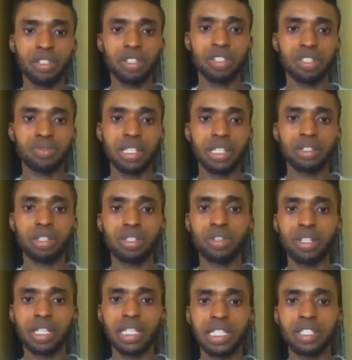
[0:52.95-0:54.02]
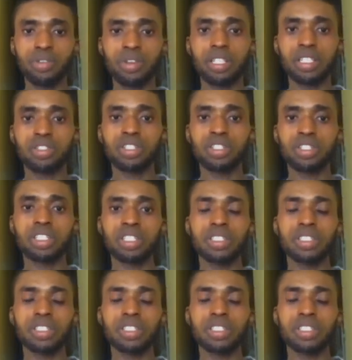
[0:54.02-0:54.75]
Just random.int. It's just going to